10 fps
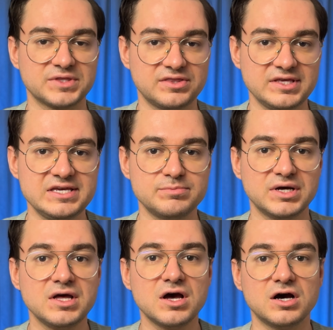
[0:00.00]
theme
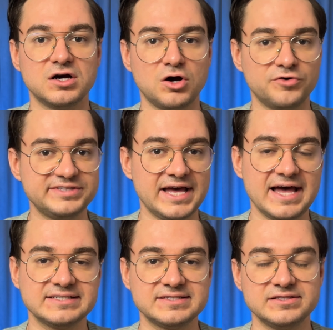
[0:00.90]
of the
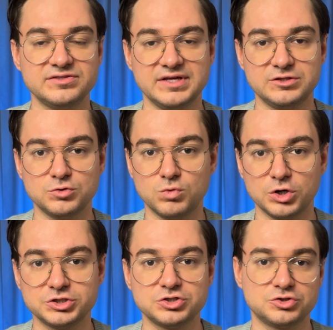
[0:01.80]
asset that
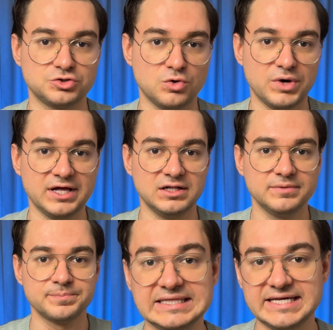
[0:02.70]
works so well.
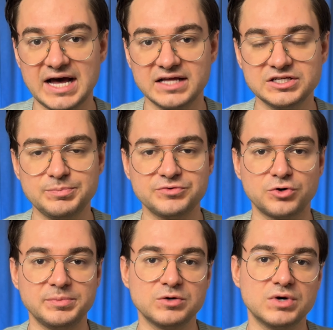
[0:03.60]
The
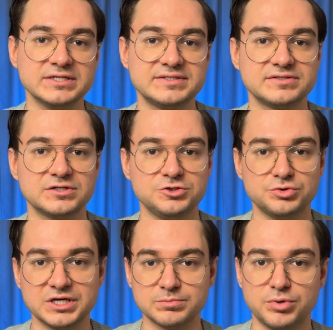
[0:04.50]
underperforming ones you
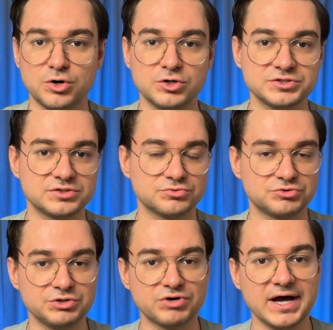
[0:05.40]
can pause,
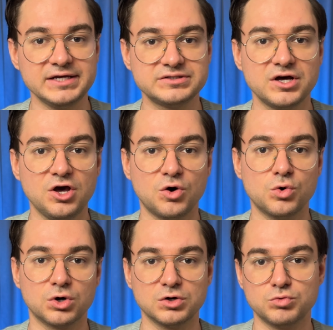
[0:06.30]
rewrite,
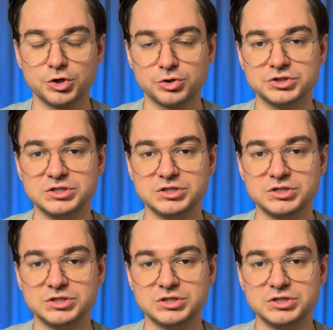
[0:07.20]
or work on